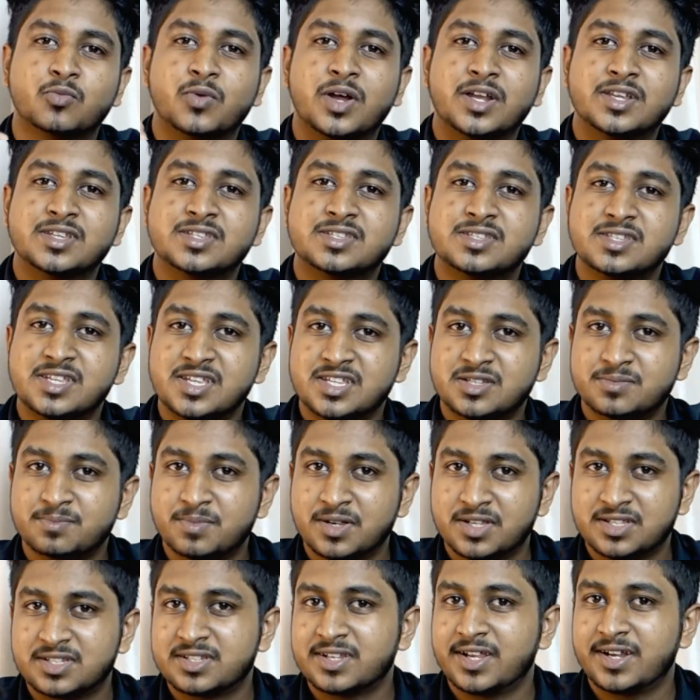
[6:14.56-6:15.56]
So once these
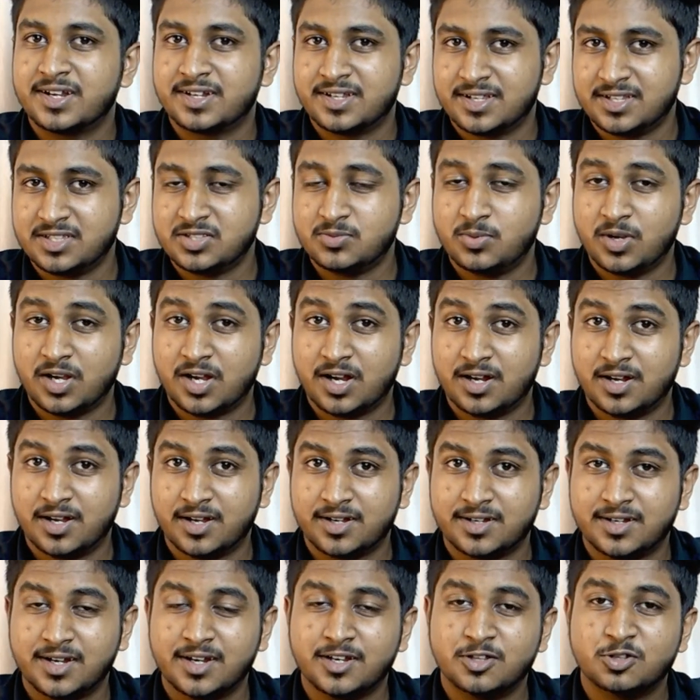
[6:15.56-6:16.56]
baseline tests were
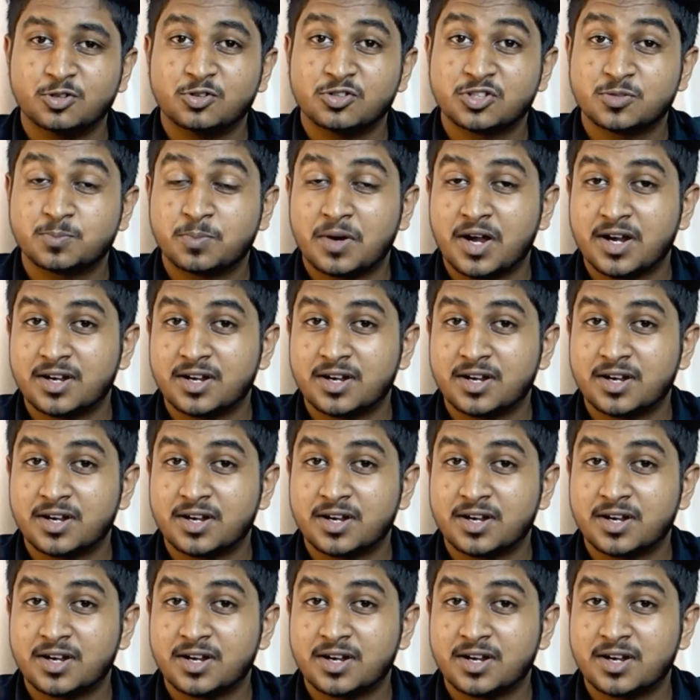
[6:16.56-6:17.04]
conducted, those